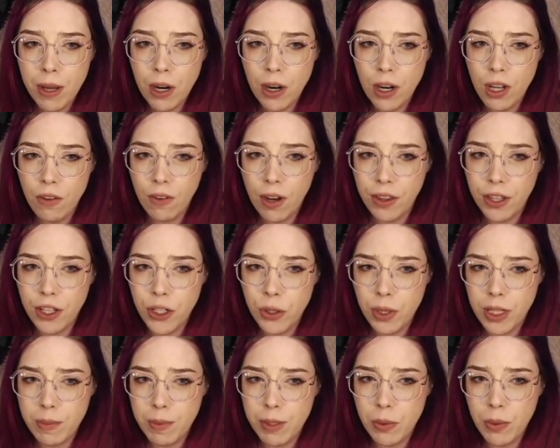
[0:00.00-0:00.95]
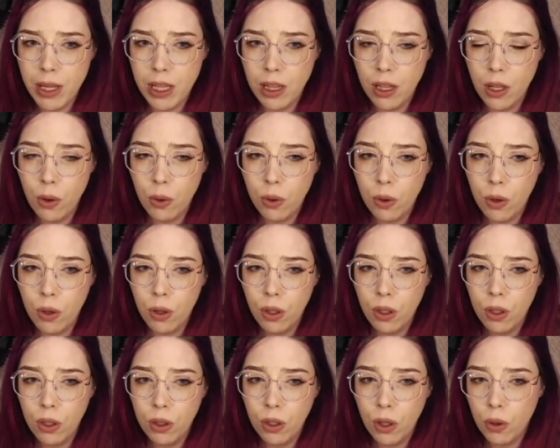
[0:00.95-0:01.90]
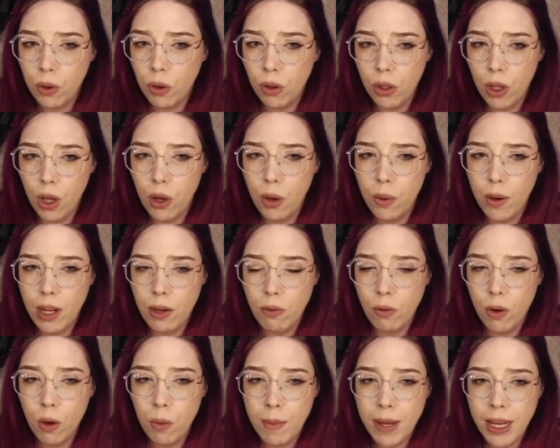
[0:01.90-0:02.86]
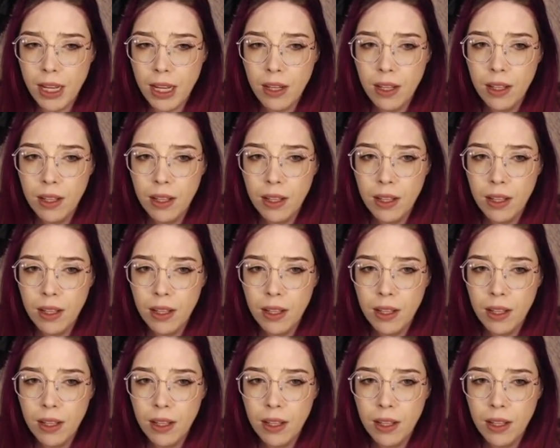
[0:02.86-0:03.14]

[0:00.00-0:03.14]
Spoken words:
You've got the choice between local, low, and roaming.